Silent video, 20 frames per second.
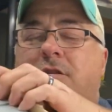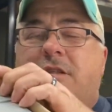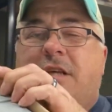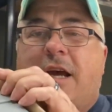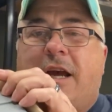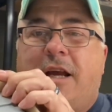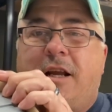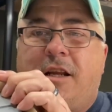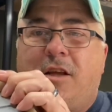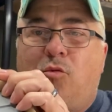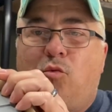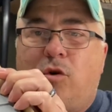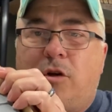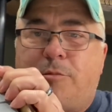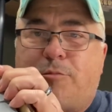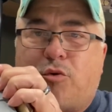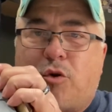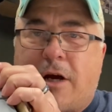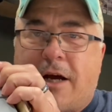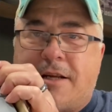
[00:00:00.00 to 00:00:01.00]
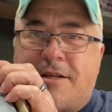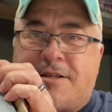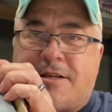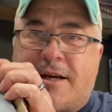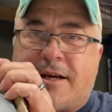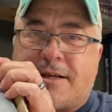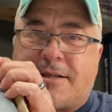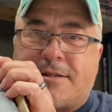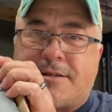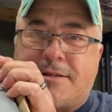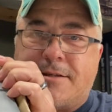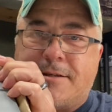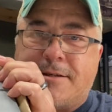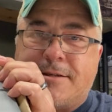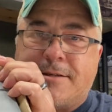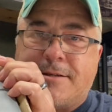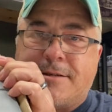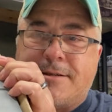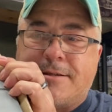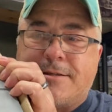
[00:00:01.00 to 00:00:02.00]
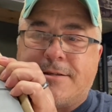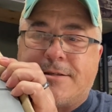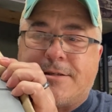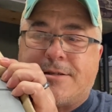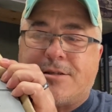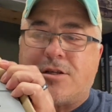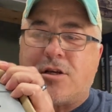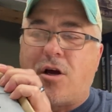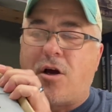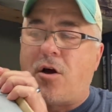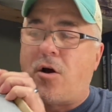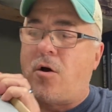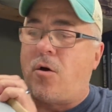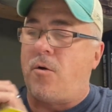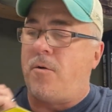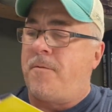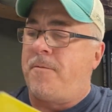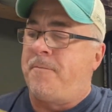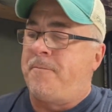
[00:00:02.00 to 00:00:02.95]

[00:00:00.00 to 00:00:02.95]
tiny wood projects. So,